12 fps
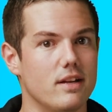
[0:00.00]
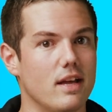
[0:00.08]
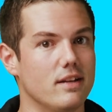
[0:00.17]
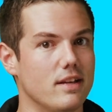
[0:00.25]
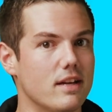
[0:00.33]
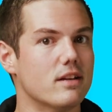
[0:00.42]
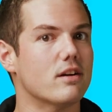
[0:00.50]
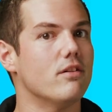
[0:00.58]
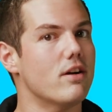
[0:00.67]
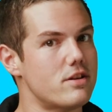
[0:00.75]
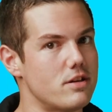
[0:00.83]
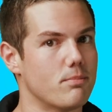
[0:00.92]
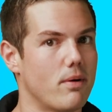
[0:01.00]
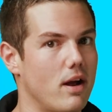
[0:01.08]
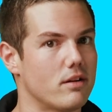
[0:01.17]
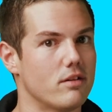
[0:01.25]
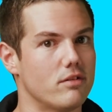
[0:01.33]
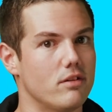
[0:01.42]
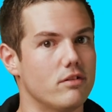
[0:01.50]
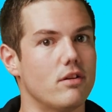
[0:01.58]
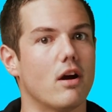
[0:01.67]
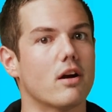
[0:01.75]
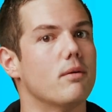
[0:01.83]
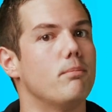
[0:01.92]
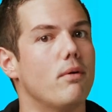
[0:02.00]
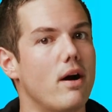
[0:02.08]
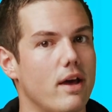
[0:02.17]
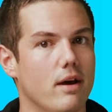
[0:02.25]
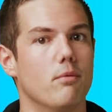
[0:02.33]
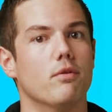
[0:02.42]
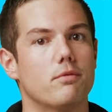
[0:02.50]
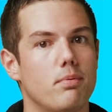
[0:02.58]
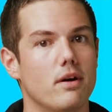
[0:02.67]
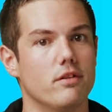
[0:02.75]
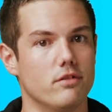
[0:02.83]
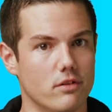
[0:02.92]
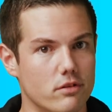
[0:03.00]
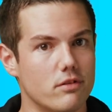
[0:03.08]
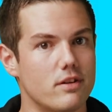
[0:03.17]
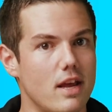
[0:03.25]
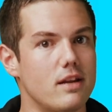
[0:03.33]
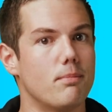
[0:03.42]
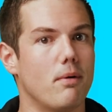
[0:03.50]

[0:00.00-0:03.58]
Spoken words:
and data collection practices are compliant with Play's user data